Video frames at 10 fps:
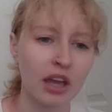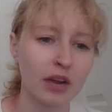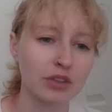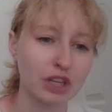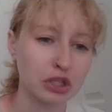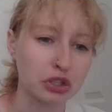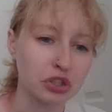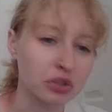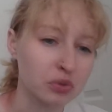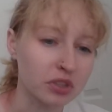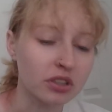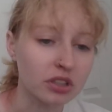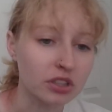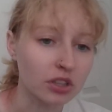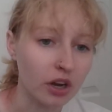I was actually just
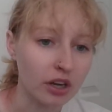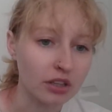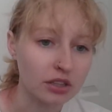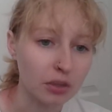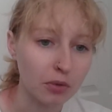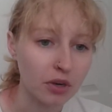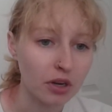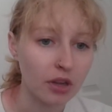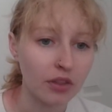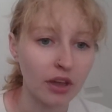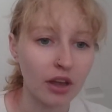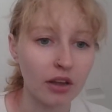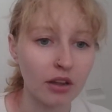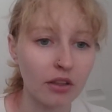recently talking to someone that